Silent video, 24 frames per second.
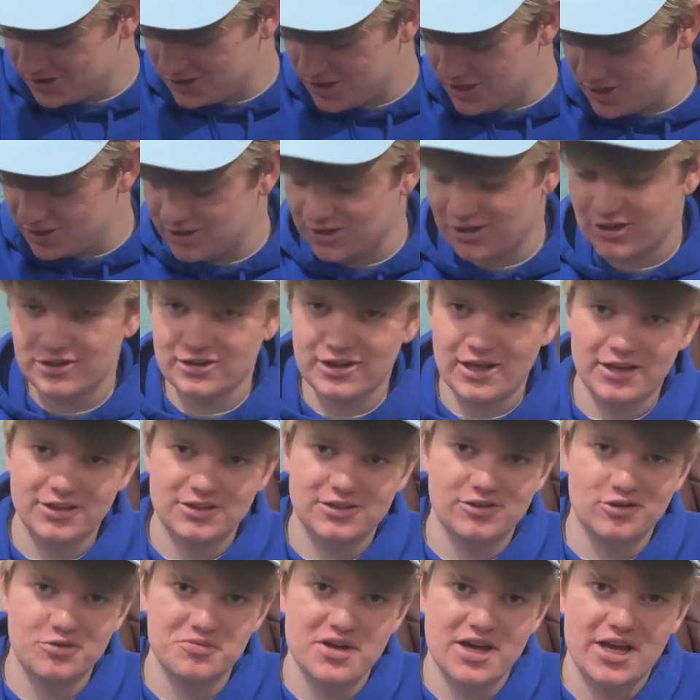then that's
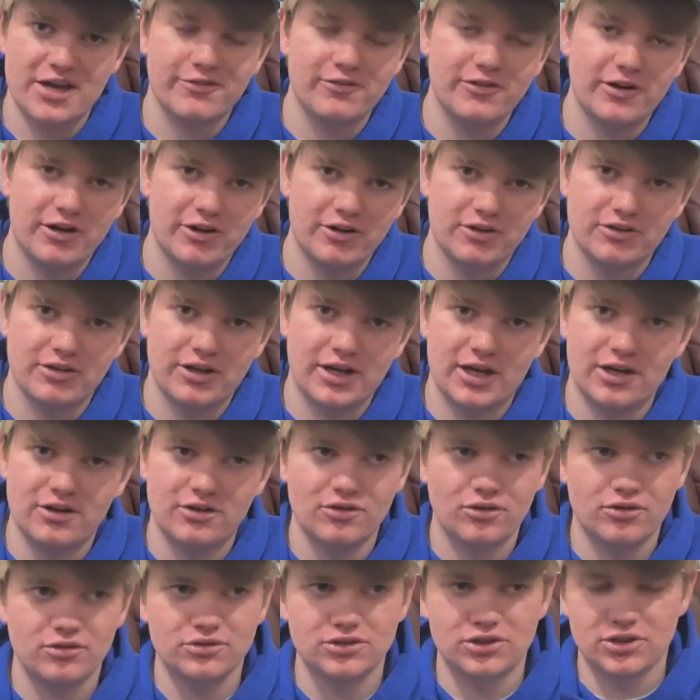a little bit heavier at
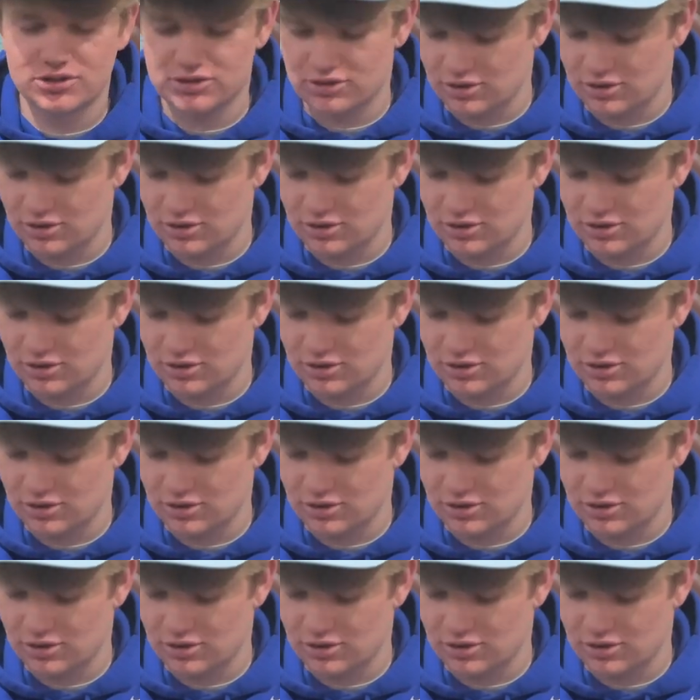just